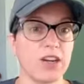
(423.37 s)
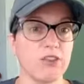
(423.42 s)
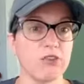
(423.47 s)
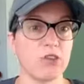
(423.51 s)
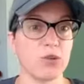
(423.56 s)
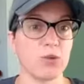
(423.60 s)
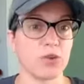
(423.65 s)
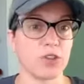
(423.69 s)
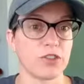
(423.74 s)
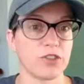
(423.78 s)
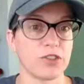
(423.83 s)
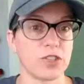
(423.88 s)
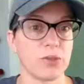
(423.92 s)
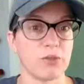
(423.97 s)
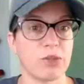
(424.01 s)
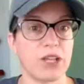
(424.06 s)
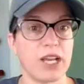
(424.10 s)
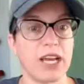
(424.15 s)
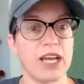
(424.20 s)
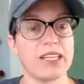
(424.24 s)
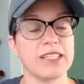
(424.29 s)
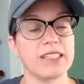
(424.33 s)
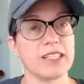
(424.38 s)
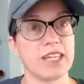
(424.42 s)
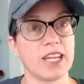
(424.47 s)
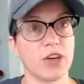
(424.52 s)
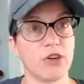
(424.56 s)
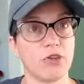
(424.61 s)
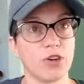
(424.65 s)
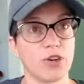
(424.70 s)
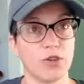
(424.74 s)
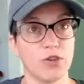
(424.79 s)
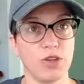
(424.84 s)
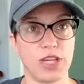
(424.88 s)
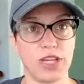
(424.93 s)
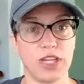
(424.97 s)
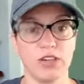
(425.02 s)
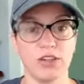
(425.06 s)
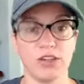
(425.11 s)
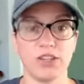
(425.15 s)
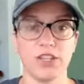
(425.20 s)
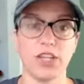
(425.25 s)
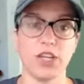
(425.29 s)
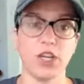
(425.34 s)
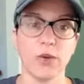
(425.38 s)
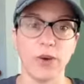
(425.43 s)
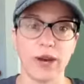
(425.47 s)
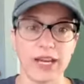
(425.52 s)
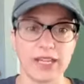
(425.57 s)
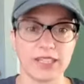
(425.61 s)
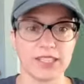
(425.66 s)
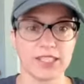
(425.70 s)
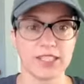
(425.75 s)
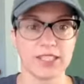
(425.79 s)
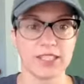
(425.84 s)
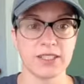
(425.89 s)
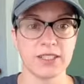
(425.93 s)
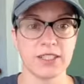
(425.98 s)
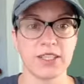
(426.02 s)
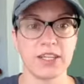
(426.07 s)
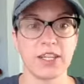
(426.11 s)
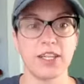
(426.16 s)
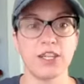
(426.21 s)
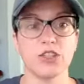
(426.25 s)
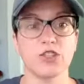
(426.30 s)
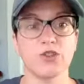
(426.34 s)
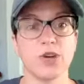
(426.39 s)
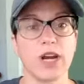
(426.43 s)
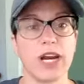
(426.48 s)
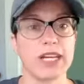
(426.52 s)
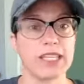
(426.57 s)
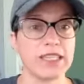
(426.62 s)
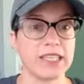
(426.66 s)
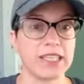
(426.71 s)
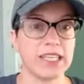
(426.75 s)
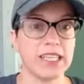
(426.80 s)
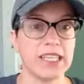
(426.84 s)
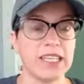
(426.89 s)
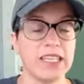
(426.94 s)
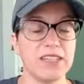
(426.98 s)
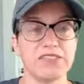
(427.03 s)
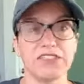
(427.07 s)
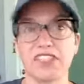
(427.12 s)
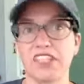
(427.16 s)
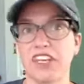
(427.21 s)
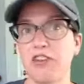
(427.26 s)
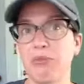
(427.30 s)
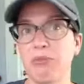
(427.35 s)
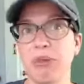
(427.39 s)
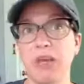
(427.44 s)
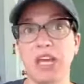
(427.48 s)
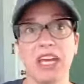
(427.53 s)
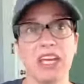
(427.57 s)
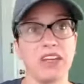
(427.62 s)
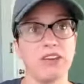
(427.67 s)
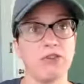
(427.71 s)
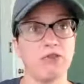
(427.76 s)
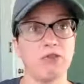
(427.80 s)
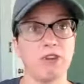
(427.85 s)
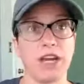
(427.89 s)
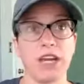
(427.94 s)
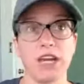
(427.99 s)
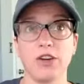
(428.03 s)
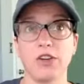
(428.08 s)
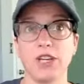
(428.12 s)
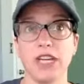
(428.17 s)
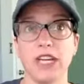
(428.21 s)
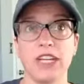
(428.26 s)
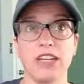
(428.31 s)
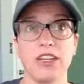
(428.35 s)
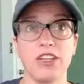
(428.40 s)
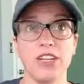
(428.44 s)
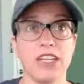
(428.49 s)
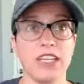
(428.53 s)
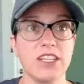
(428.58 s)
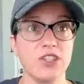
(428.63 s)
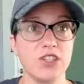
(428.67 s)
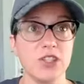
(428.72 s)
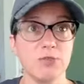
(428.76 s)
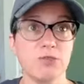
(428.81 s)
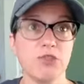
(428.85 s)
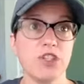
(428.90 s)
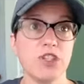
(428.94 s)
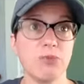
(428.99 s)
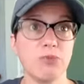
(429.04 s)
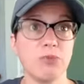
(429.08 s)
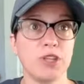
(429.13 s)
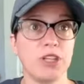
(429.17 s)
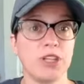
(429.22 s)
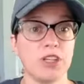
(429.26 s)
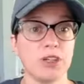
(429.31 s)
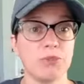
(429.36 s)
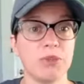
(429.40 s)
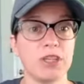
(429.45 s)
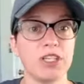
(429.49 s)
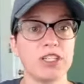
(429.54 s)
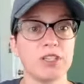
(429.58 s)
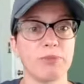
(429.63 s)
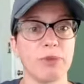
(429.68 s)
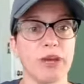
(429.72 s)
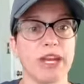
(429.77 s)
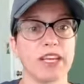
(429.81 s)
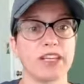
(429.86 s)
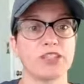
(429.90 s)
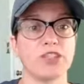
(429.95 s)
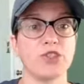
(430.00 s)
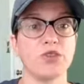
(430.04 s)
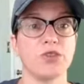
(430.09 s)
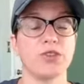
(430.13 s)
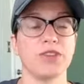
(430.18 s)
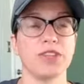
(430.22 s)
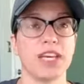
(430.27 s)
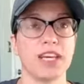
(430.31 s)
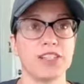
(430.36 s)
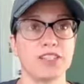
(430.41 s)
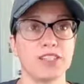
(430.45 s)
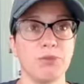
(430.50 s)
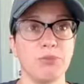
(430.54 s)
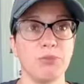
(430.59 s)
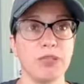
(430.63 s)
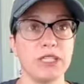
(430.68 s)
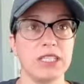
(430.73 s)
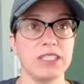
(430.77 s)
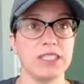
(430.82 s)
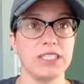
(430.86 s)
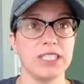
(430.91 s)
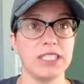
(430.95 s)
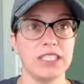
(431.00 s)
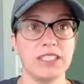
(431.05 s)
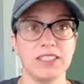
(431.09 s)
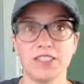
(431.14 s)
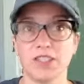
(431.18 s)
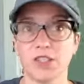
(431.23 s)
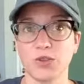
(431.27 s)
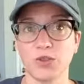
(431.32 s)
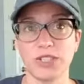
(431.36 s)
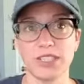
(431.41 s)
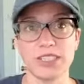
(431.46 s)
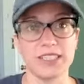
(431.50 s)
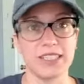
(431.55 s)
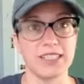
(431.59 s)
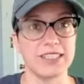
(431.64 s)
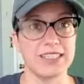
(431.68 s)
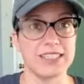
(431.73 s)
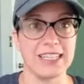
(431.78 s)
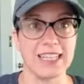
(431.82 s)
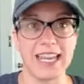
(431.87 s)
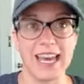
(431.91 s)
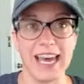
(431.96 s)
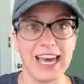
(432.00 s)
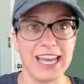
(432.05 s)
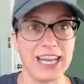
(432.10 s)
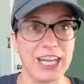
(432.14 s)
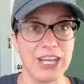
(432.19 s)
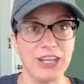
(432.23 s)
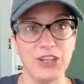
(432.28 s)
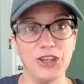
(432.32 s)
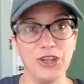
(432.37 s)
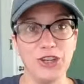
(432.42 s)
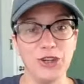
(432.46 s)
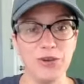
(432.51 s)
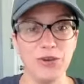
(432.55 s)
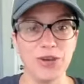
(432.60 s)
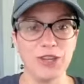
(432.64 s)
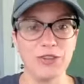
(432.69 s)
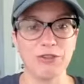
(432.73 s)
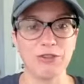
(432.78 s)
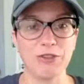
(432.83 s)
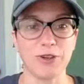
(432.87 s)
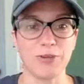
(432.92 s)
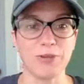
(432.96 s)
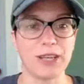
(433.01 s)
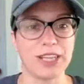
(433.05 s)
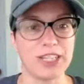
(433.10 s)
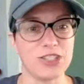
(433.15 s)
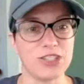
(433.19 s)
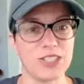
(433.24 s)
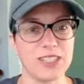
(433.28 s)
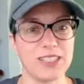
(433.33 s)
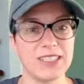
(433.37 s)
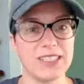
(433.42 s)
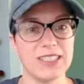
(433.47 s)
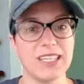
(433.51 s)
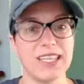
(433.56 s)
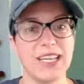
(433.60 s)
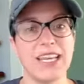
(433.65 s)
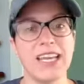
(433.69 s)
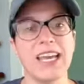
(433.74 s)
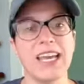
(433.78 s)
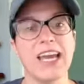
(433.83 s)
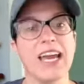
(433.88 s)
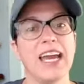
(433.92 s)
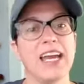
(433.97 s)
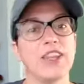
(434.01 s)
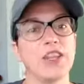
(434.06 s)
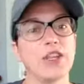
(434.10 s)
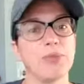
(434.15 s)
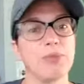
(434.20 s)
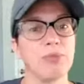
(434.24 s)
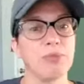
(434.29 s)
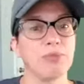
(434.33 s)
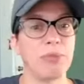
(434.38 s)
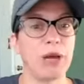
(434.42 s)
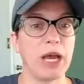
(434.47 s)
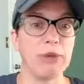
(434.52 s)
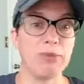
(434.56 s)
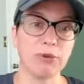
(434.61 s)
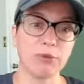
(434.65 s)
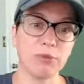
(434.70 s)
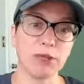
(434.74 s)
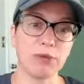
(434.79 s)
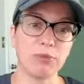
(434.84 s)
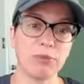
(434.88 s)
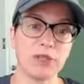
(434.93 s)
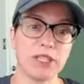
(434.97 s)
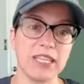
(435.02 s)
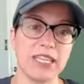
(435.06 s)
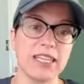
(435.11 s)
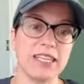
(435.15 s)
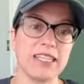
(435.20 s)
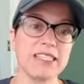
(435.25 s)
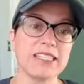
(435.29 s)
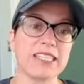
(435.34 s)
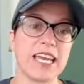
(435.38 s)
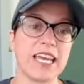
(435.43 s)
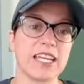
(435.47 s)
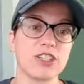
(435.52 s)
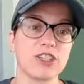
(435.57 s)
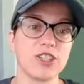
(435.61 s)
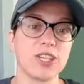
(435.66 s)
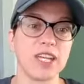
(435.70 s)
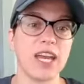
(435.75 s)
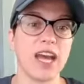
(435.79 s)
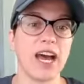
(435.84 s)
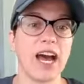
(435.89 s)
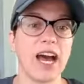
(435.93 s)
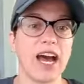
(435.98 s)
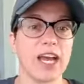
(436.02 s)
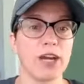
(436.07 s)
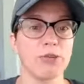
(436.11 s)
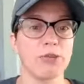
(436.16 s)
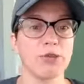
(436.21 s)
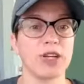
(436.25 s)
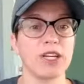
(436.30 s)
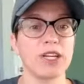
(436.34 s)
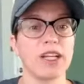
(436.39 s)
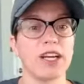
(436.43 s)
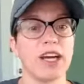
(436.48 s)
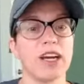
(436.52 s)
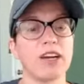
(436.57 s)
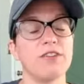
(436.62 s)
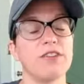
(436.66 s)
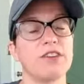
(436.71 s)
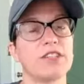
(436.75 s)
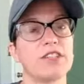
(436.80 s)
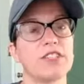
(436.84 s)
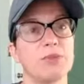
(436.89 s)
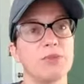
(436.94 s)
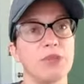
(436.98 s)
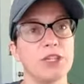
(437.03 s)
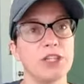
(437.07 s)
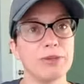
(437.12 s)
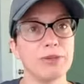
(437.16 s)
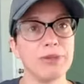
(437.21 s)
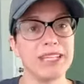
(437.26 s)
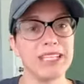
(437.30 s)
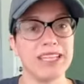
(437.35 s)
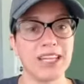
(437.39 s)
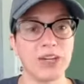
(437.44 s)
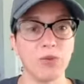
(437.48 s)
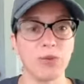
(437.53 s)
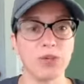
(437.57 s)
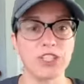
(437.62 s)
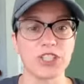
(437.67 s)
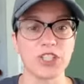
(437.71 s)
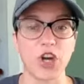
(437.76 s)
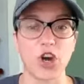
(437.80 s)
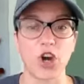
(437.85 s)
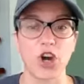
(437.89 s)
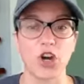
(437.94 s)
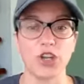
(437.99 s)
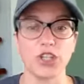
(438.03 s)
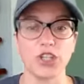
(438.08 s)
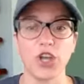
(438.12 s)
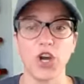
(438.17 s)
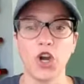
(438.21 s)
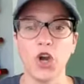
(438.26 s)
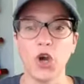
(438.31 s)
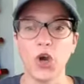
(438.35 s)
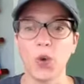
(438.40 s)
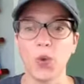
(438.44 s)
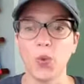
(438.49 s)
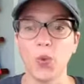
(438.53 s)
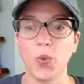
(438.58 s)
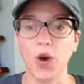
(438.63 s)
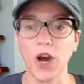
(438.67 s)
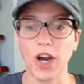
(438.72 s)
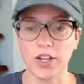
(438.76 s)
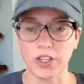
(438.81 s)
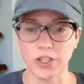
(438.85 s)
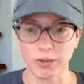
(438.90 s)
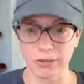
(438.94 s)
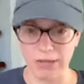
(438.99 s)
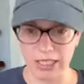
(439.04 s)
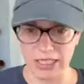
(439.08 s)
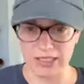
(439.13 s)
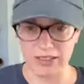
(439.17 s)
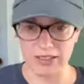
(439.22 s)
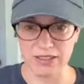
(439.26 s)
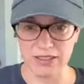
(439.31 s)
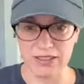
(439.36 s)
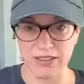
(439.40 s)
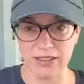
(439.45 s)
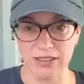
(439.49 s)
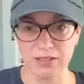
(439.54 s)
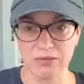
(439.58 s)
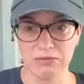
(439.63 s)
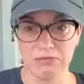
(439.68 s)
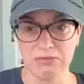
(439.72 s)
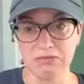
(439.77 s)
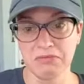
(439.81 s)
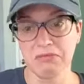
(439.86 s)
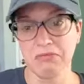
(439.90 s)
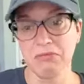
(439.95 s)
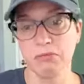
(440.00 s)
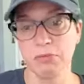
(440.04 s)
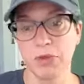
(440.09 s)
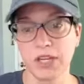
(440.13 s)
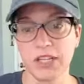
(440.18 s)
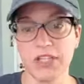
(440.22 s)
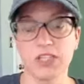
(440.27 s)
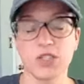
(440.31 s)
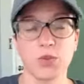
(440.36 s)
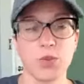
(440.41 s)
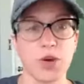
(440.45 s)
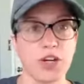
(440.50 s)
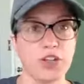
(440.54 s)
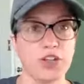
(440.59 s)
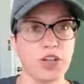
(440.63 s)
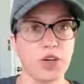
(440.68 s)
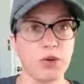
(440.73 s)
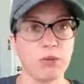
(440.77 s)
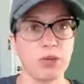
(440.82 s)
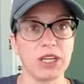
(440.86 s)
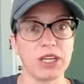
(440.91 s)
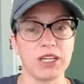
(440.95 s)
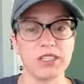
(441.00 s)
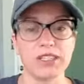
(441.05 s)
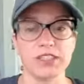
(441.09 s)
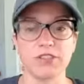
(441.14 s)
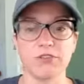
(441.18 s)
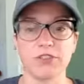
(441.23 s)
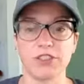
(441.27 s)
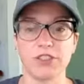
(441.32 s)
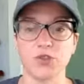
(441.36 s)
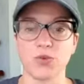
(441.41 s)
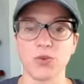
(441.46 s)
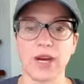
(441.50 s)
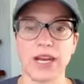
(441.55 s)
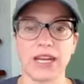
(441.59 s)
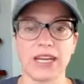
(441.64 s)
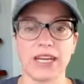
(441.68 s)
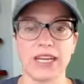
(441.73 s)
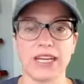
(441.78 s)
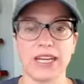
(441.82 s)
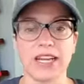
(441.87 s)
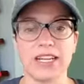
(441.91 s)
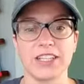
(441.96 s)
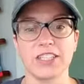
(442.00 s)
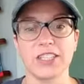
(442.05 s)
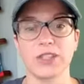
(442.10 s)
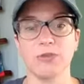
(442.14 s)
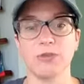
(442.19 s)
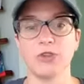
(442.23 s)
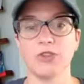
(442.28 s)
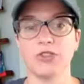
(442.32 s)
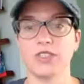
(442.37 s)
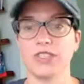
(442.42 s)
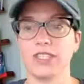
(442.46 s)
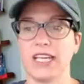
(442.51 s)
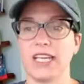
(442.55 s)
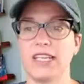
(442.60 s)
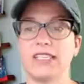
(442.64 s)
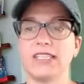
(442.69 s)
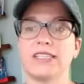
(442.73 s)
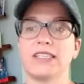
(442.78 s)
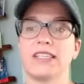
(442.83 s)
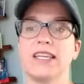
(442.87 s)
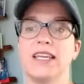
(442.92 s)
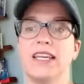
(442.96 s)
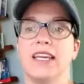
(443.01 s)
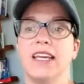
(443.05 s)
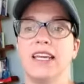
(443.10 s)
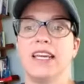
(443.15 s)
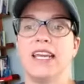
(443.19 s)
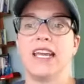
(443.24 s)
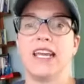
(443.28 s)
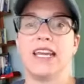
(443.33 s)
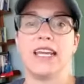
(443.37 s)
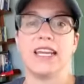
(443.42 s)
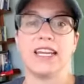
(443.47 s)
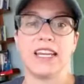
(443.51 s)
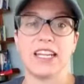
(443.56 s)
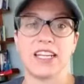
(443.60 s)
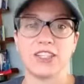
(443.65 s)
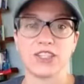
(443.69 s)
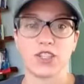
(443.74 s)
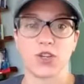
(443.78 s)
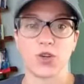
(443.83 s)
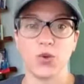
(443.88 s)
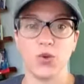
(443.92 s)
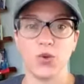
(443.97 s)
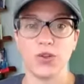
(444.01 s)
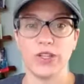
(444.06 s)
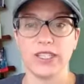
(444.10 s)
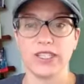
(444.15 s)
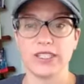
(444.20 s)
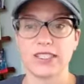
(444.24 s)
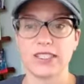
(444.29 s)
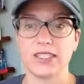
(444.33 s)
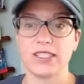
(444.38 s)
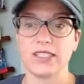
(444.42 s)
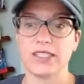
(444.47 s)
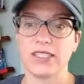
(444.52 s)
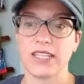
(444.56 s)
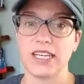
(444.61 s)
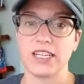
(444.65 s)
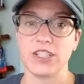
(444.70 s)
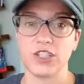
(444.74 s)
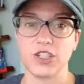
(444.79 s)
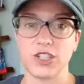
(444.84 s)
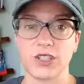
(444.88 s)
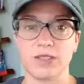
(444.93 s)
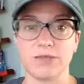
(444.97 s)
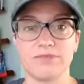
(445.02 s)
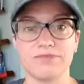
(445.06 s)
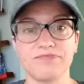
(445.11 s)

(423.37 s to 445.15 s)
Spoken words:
of the world's supply is now grown here in the U.S. Dried leaves have been found in Egyptian pyramids back to 1000 BC, so this is not new information. And the peppermint plant is actually a hybrid of spearmint and what's called water mint. But it's well known because of its recognizable scent and its cooling sensation.